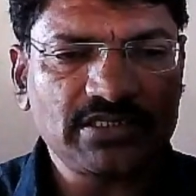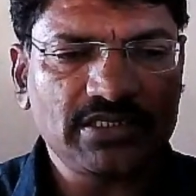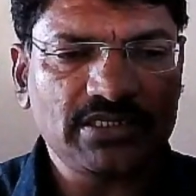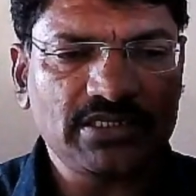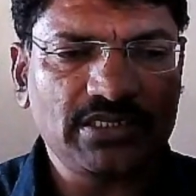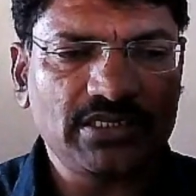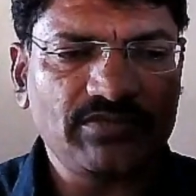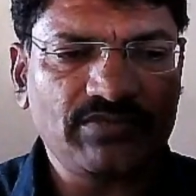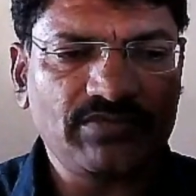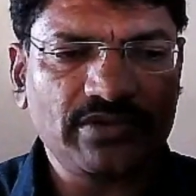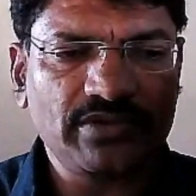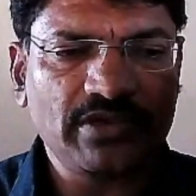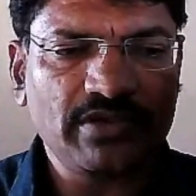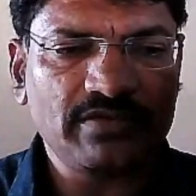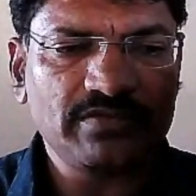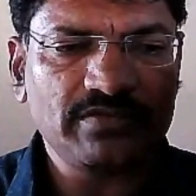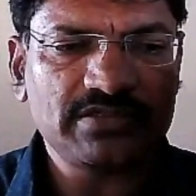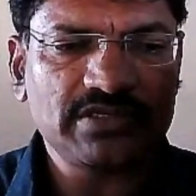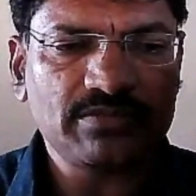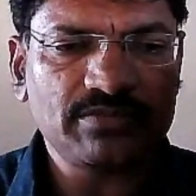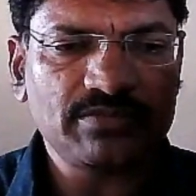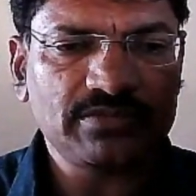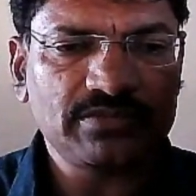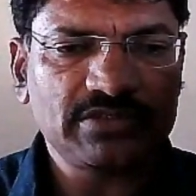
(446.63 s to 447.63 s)
if you have
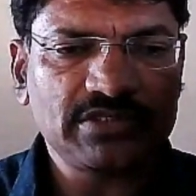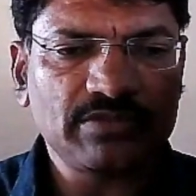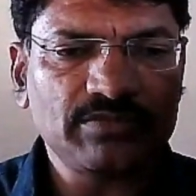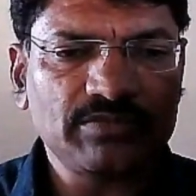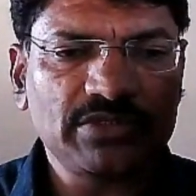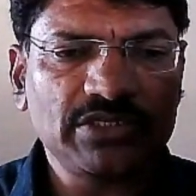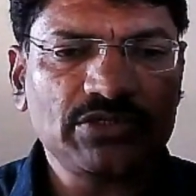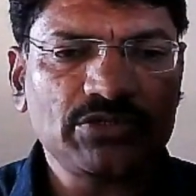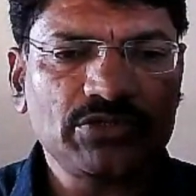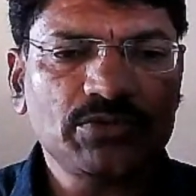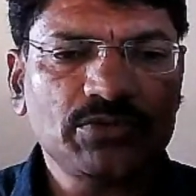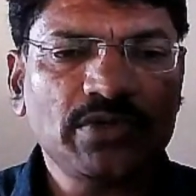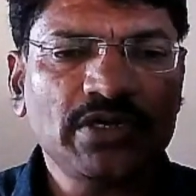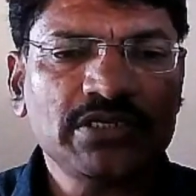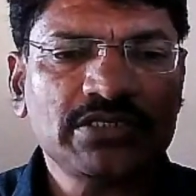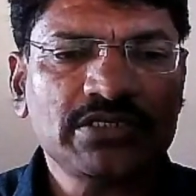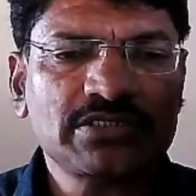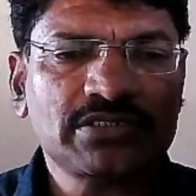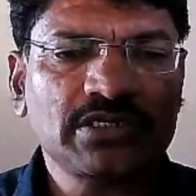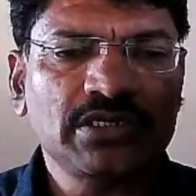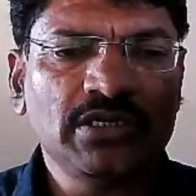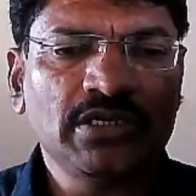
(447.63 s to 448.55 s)
something to ask.